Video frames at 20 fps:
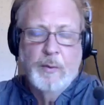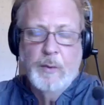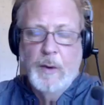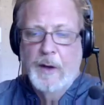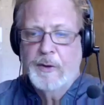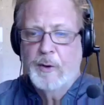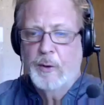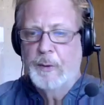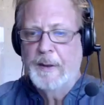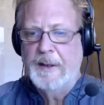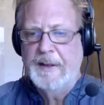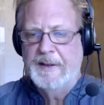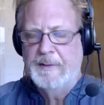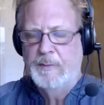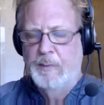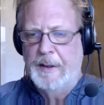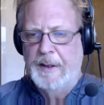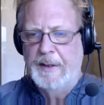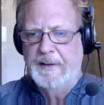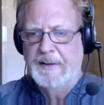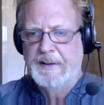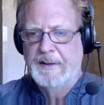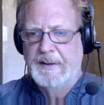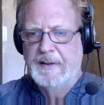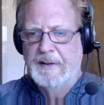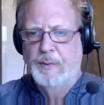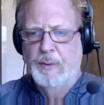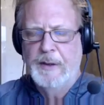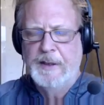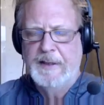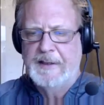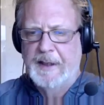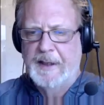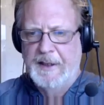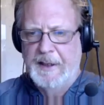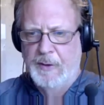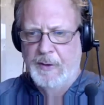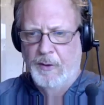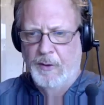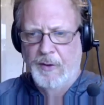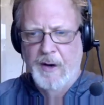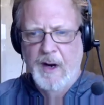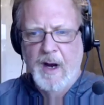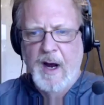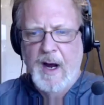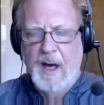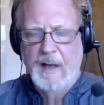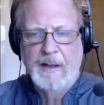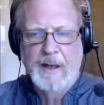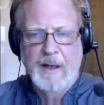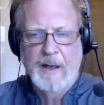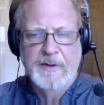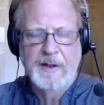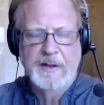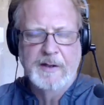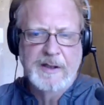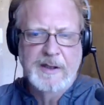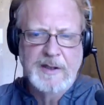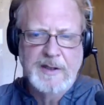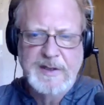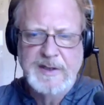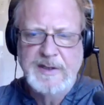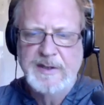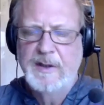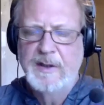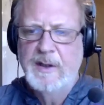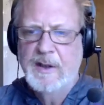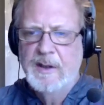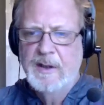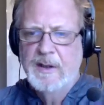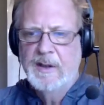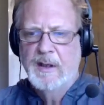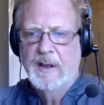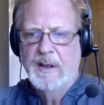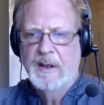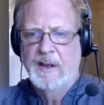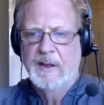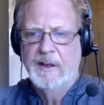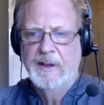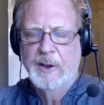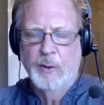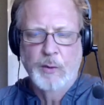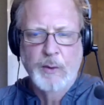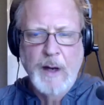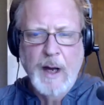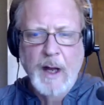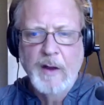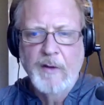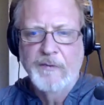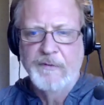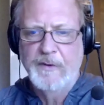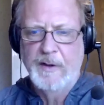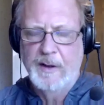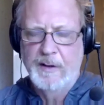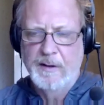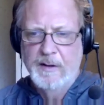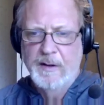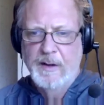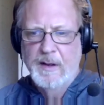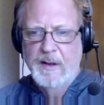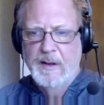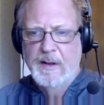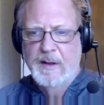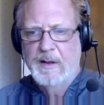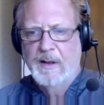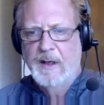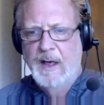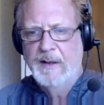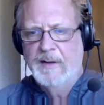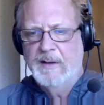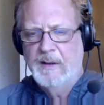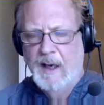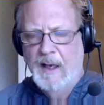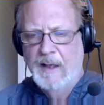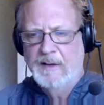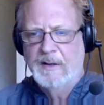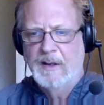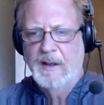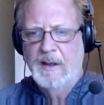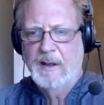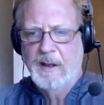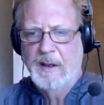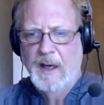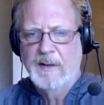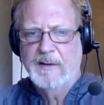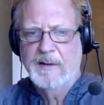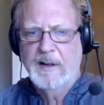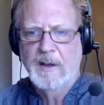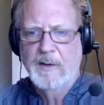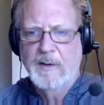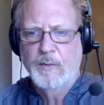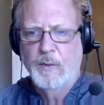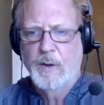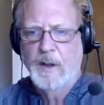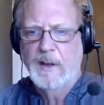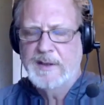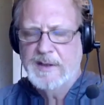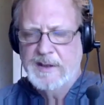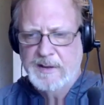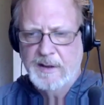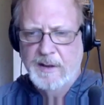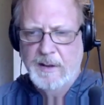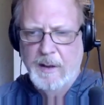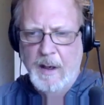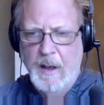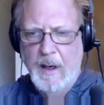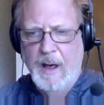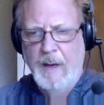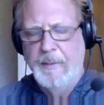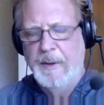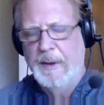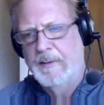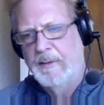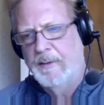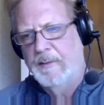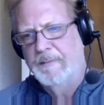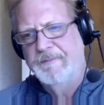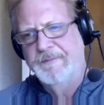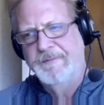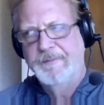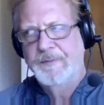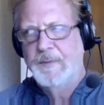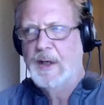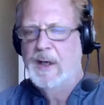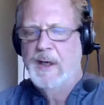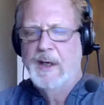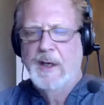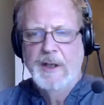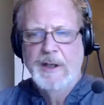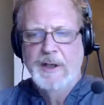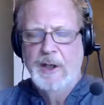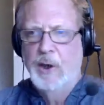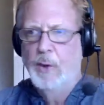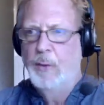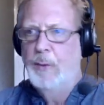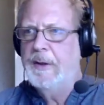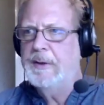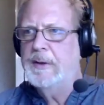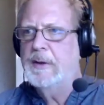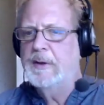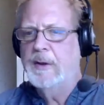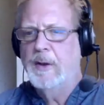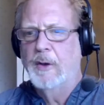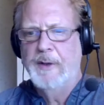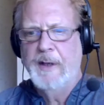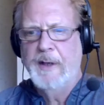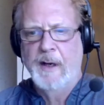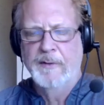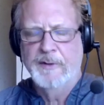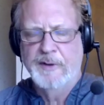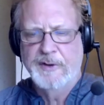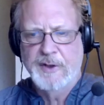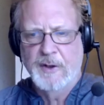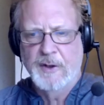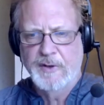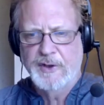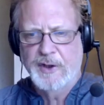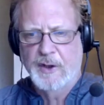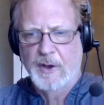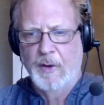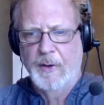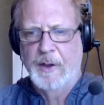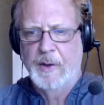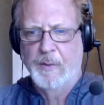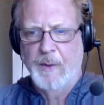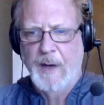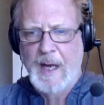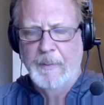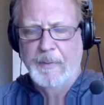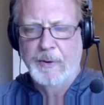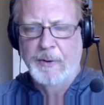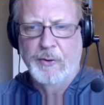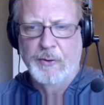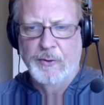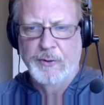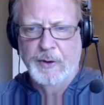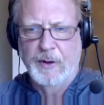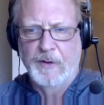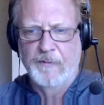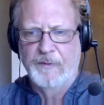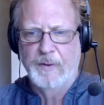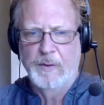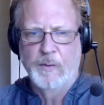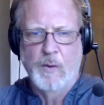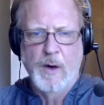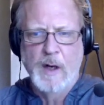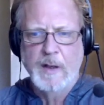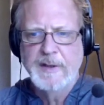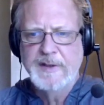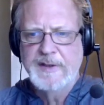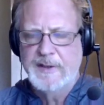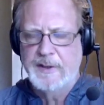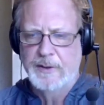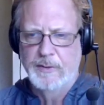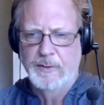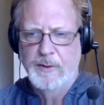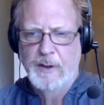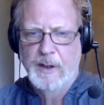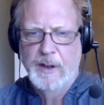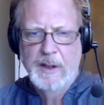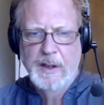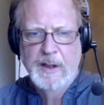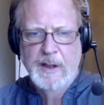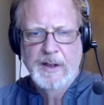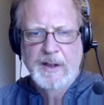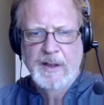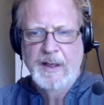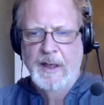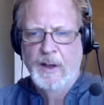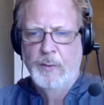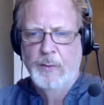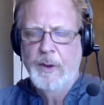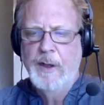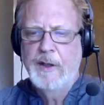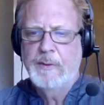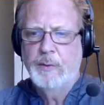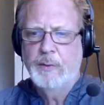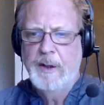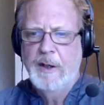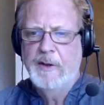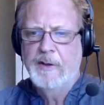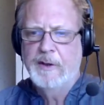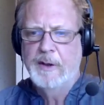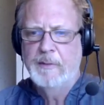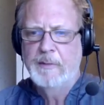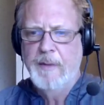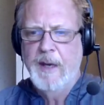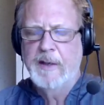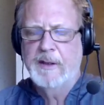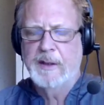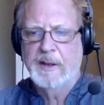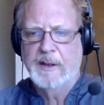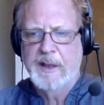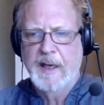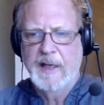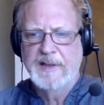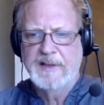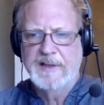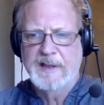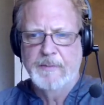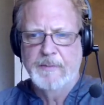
whether we did it or not, I think is irrelevant. I think what's I mean, we could go down the Tartarian rabbit hole here if we wanted to, and we could make a case that